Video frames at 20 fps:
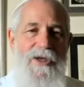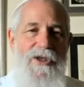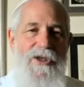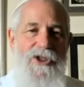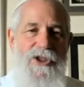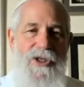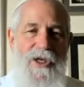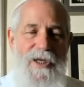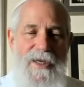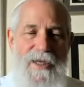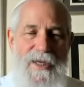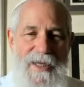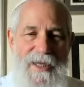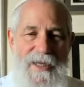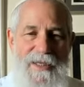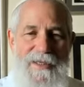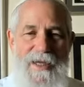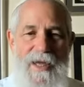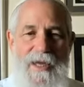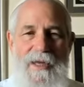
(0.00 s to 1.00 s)

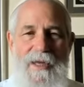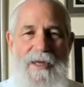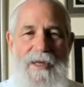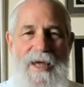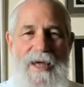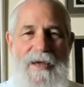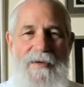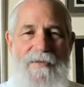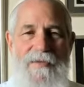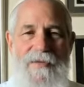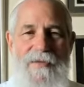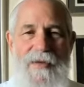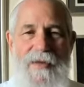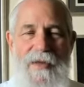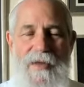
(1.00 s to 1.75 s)
Shalit al Alev,